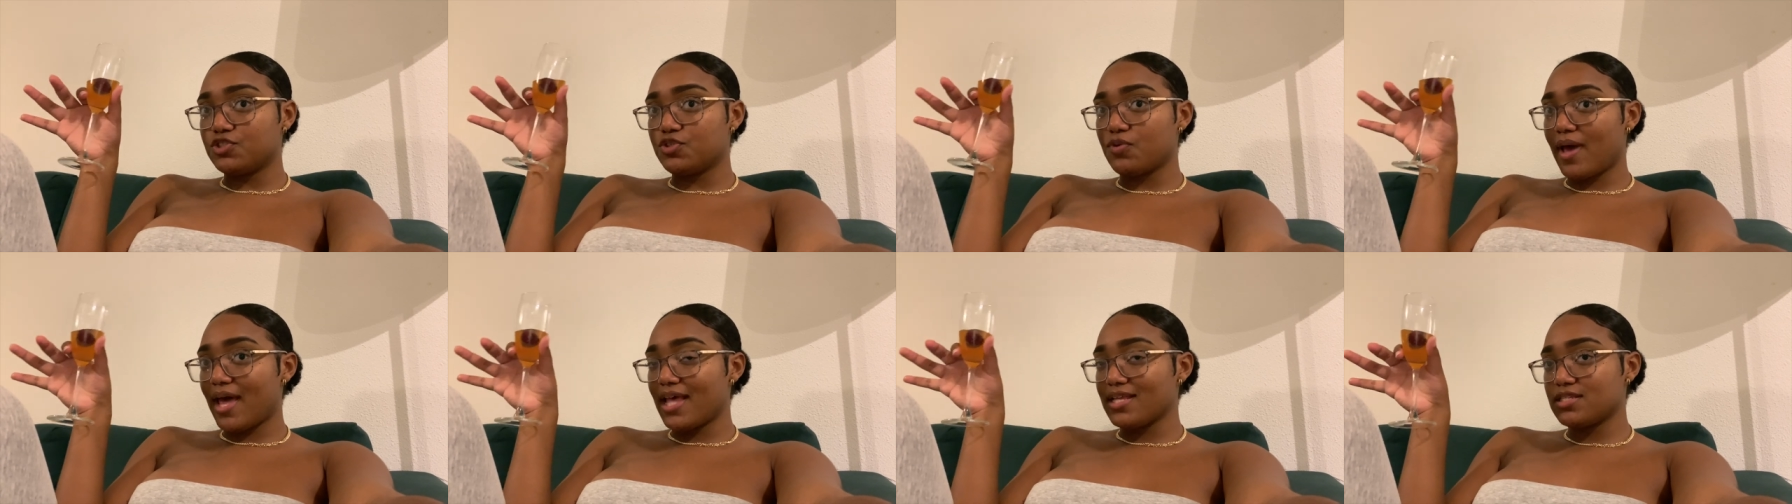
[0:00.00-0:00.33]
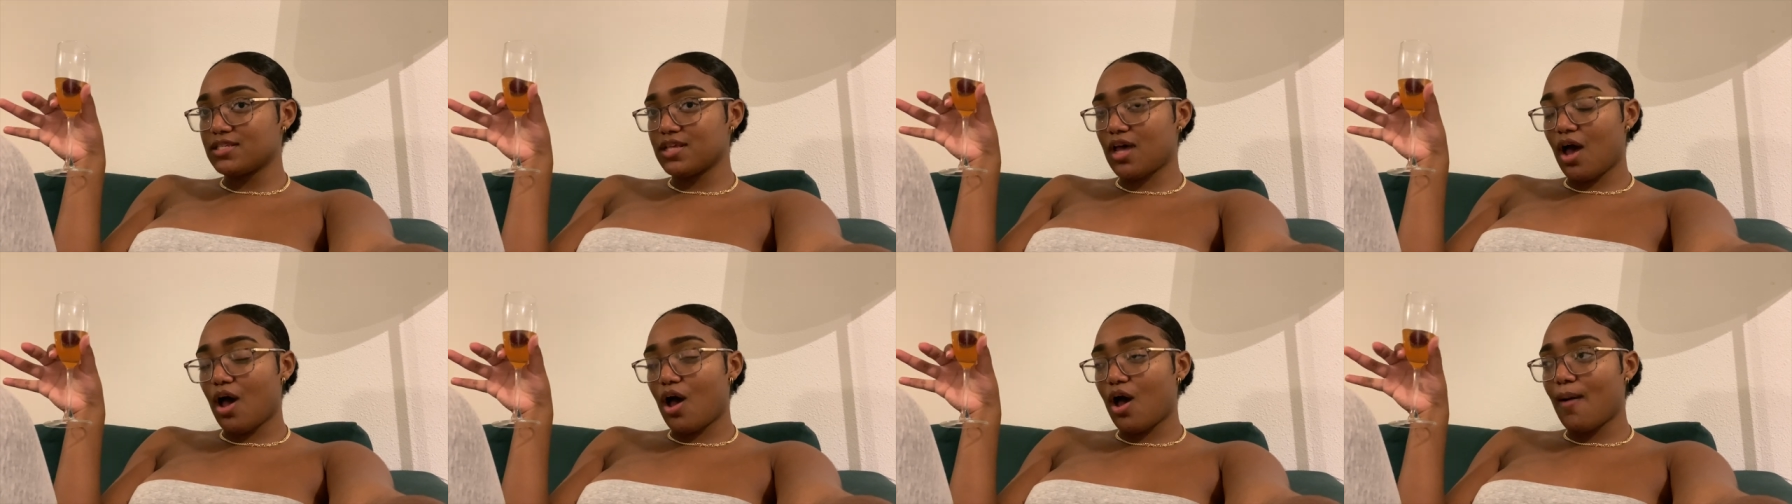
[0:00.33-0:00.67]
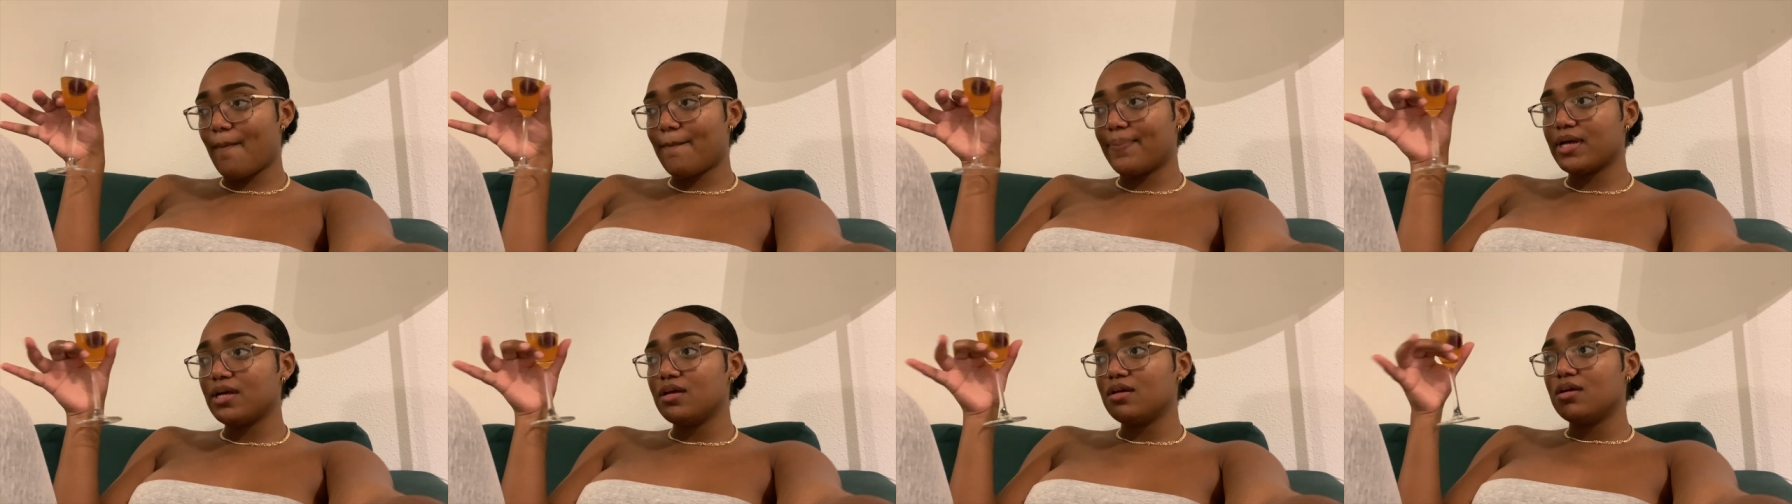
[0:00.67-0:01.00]
dress
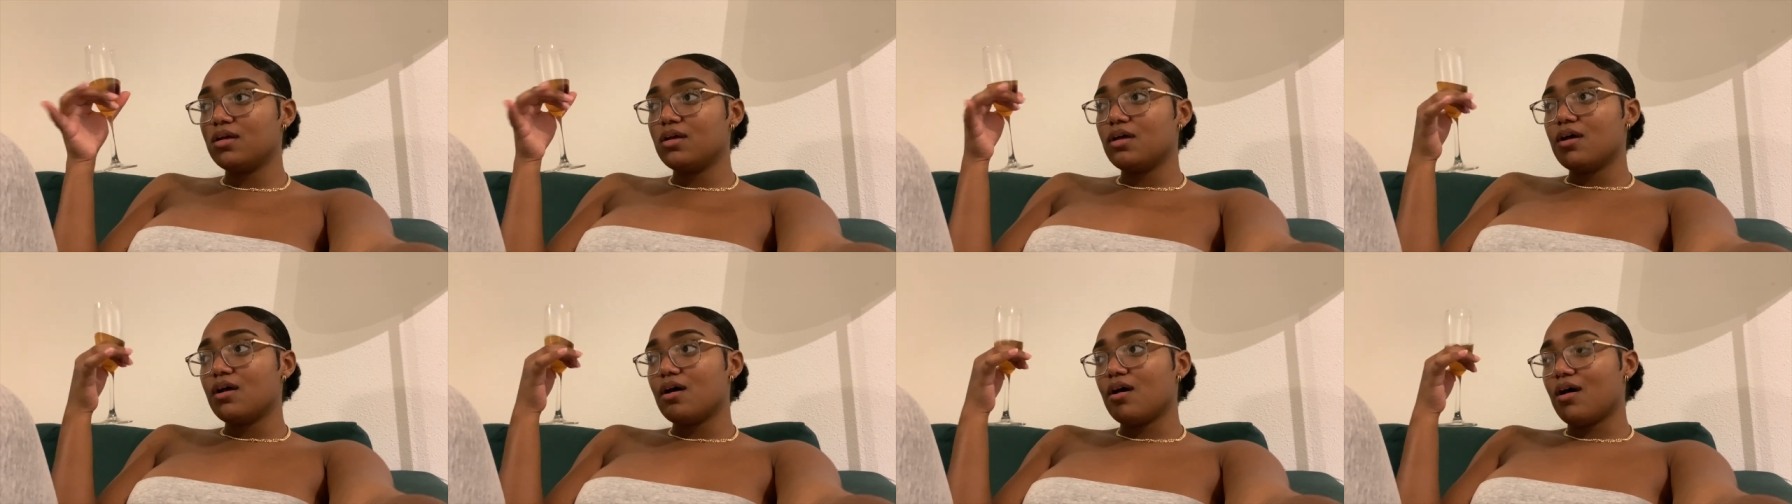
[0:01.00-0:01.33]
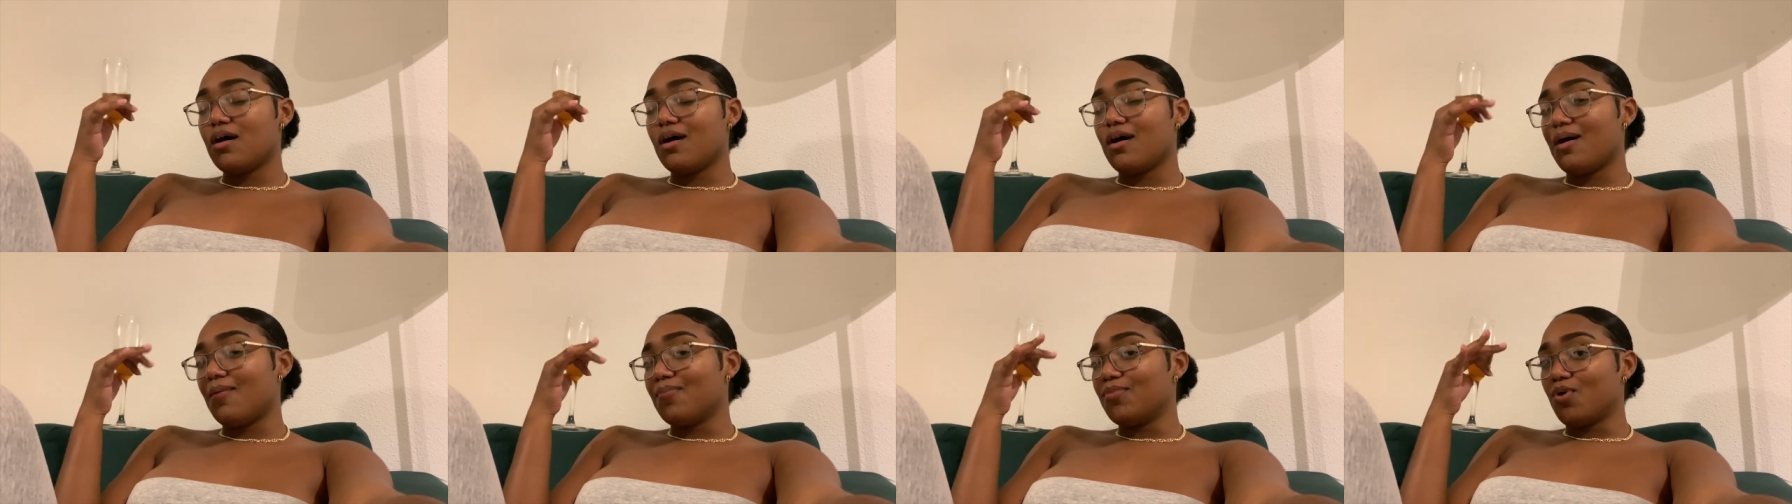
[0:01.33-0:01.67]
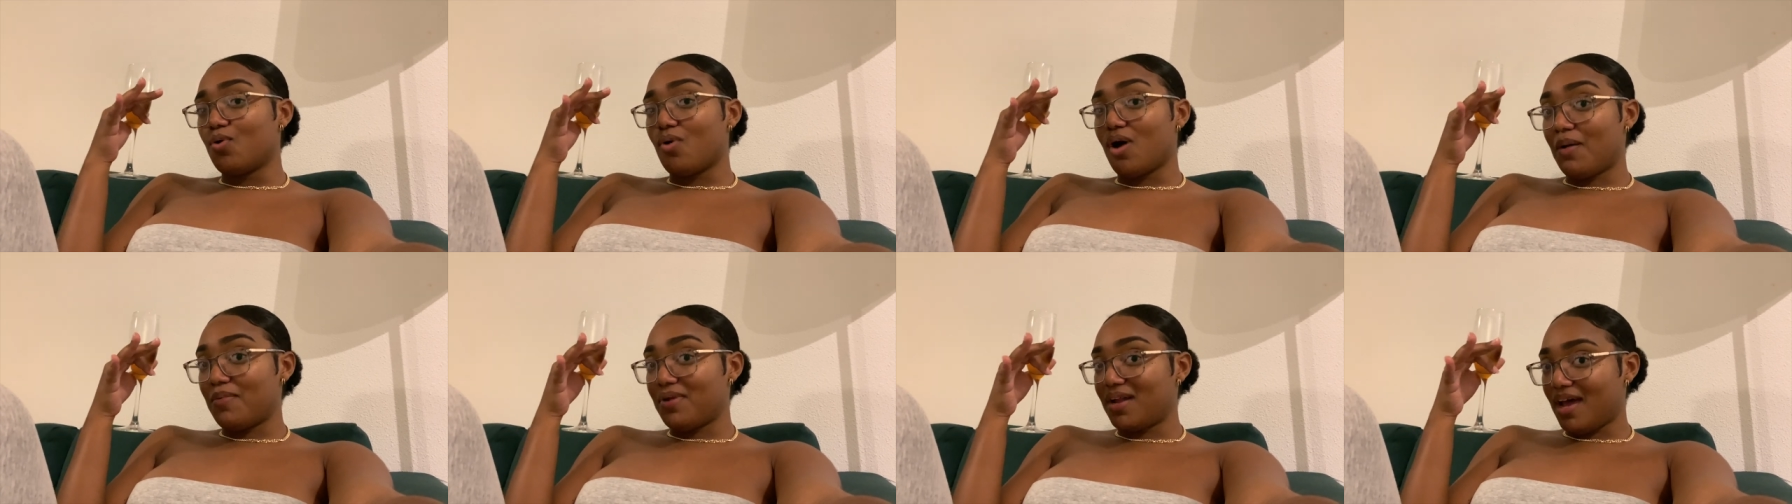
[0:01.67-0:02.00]
up um
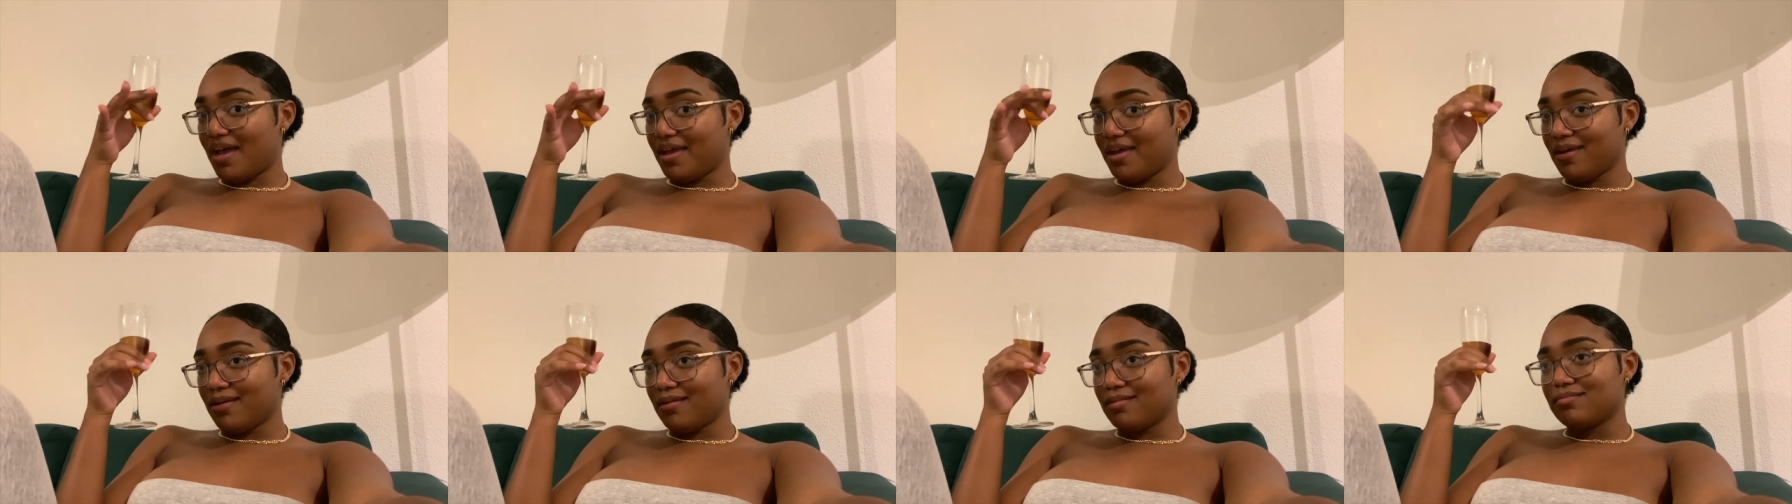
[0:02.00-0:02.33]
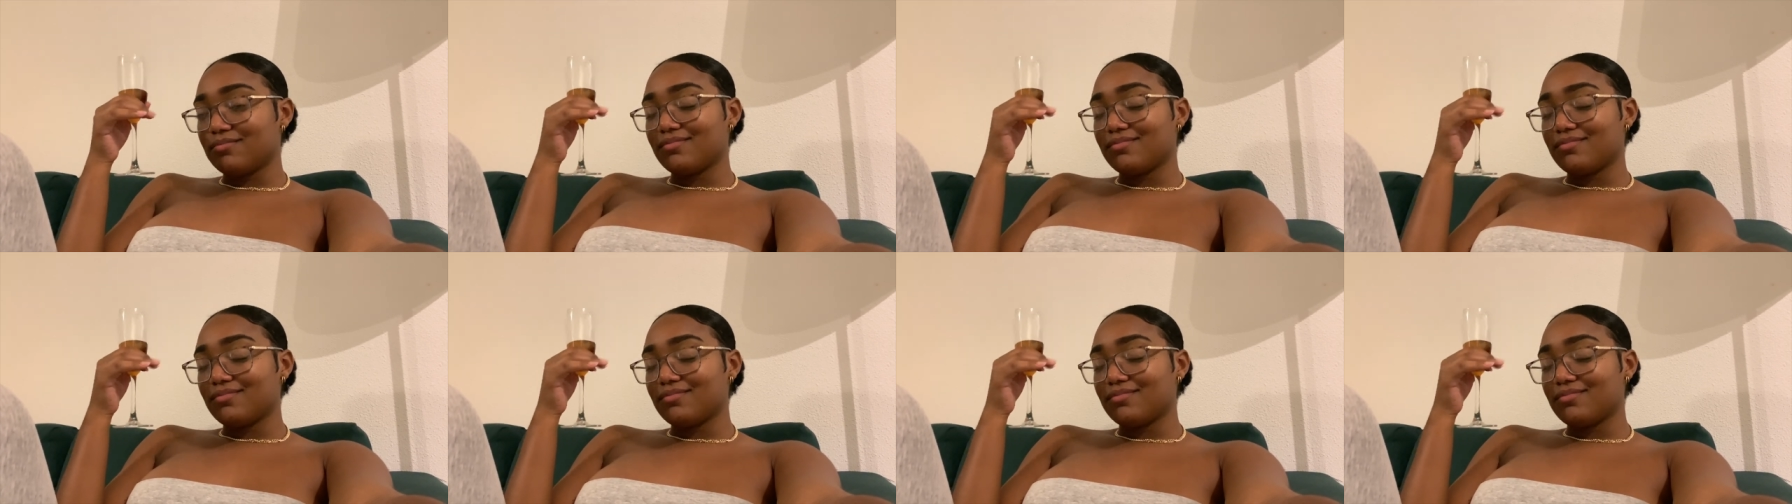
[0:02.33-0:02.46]
no i'm lying